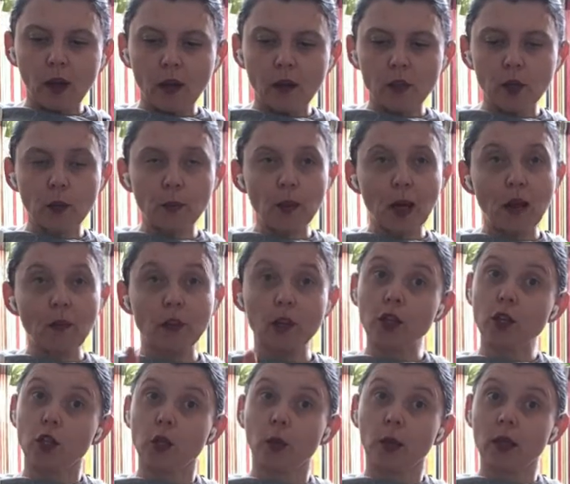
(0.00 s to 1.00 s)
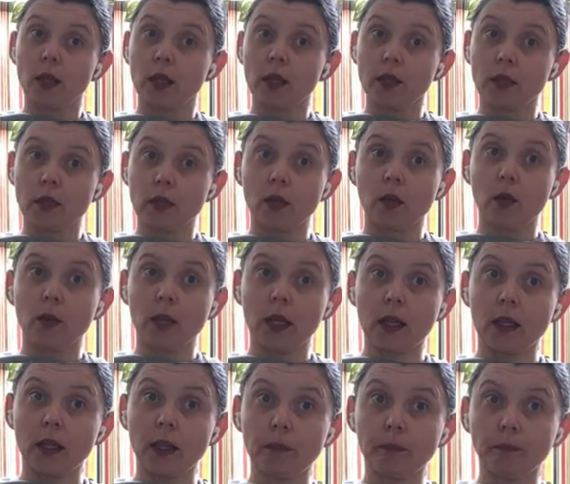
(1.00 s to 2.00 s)
So I'm gonna have to enjoy this
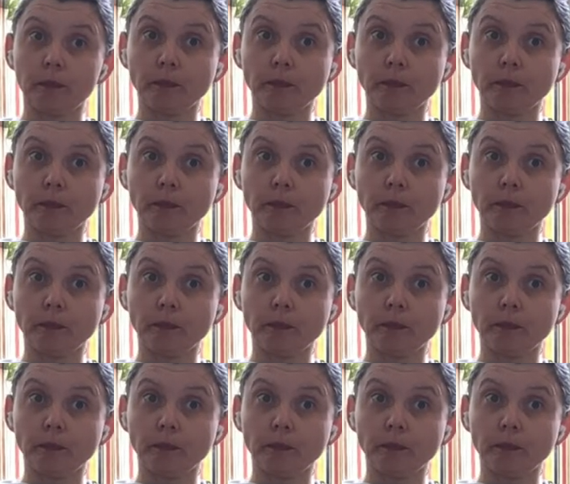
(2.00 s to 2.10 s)
quickly.